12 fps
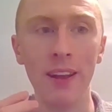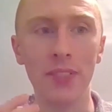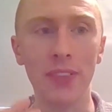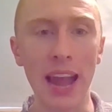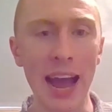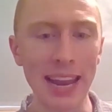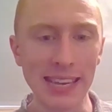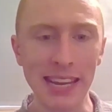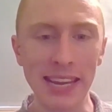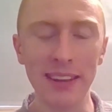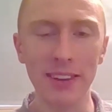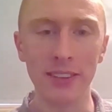the
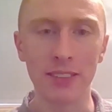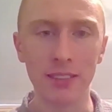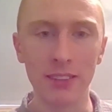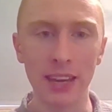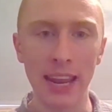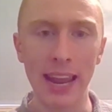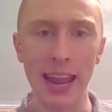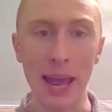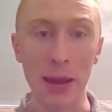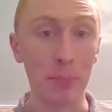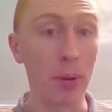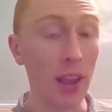ideas
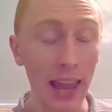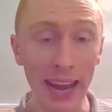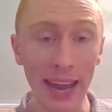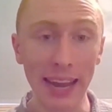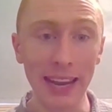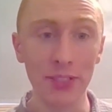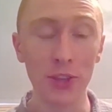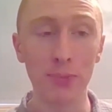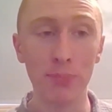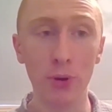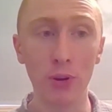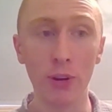at play in this
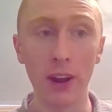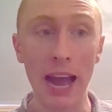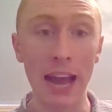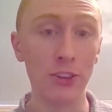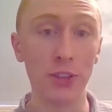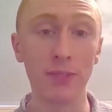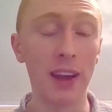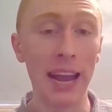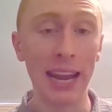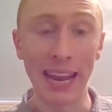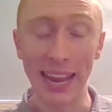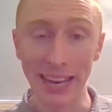book, I just
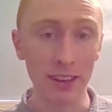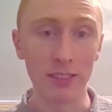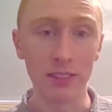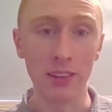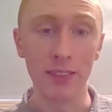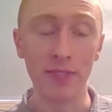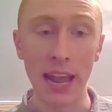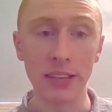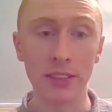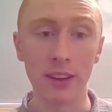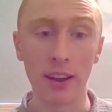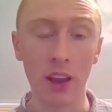find endlessly
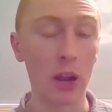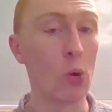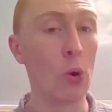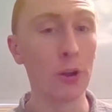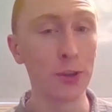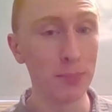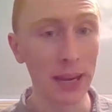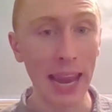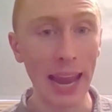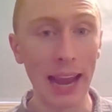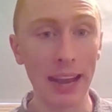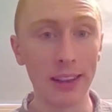fascinating. Like quantum
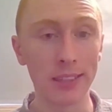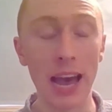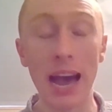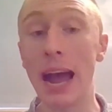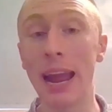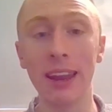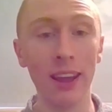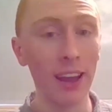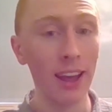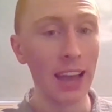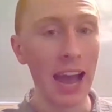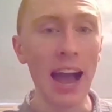mechanics, I
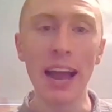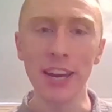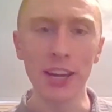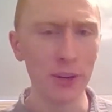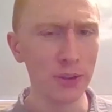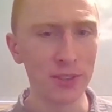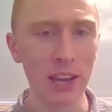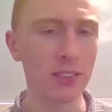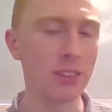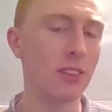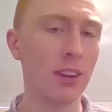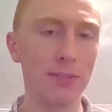use that
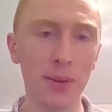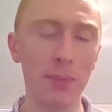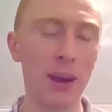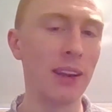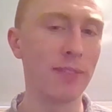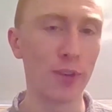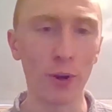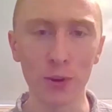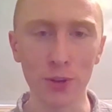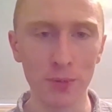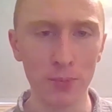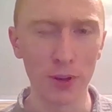stuff in my
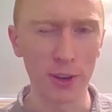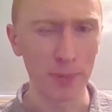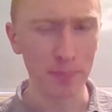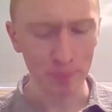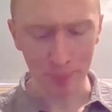first book